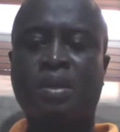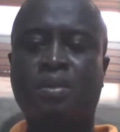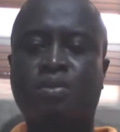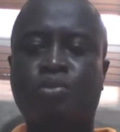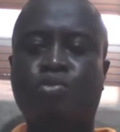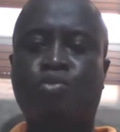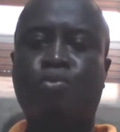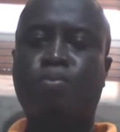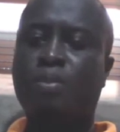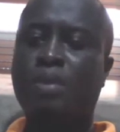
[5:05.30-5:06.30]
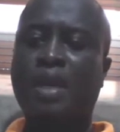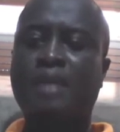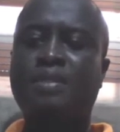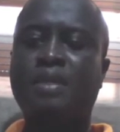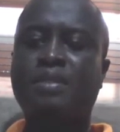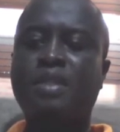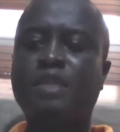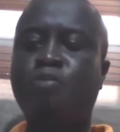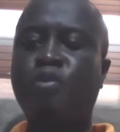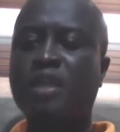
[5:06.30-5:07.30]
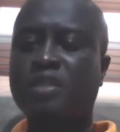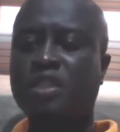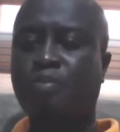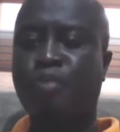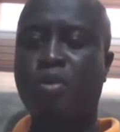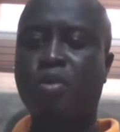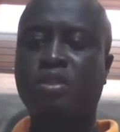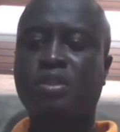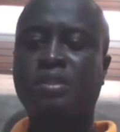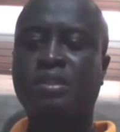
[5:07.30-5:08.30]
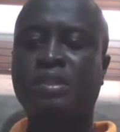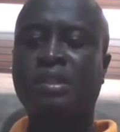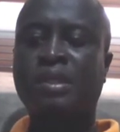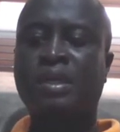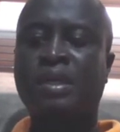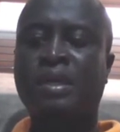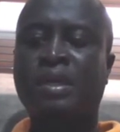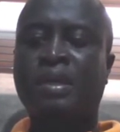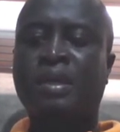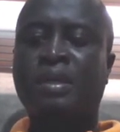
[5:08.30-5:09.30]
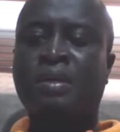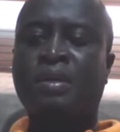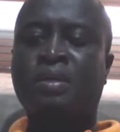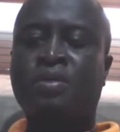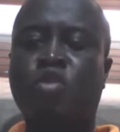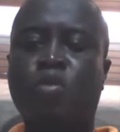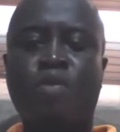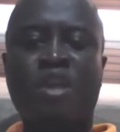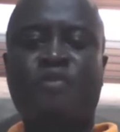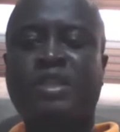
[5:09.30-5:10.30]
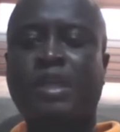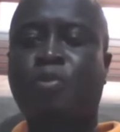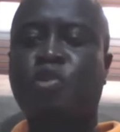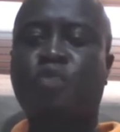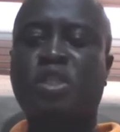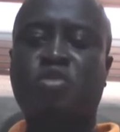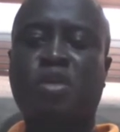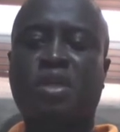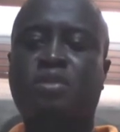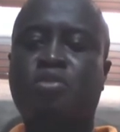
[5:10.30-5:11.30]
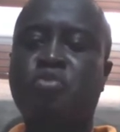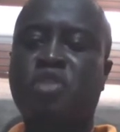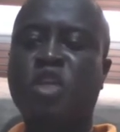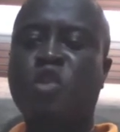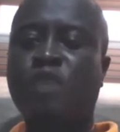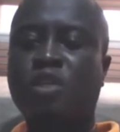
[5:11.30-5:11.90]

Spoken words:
So like I said, just bullet your products. So number 1, for example, switch sockets. 2, changeover